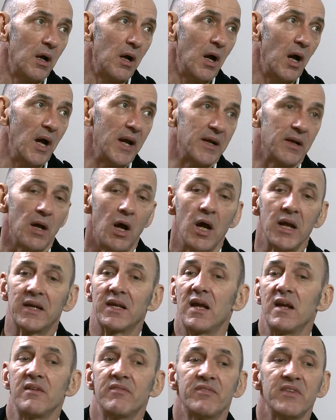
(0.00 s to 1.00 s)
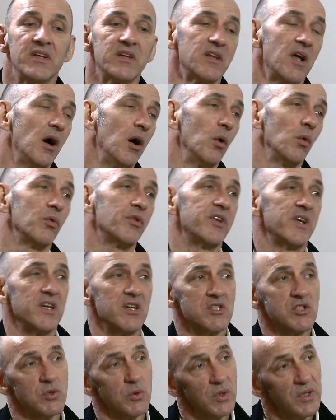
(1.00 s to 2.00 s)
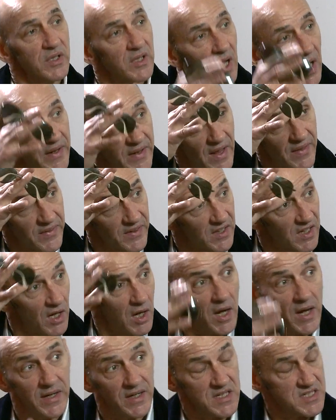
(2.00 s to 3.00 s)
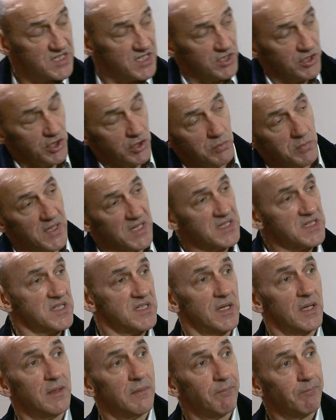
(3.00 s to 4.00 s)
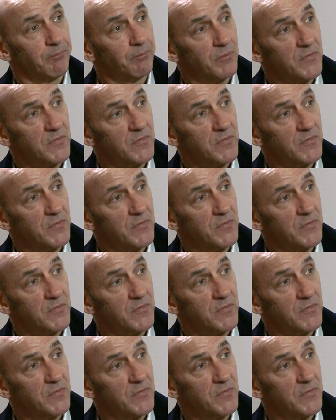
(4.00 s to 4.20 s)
I gave the whole thing to another guy, and I said, you mix it.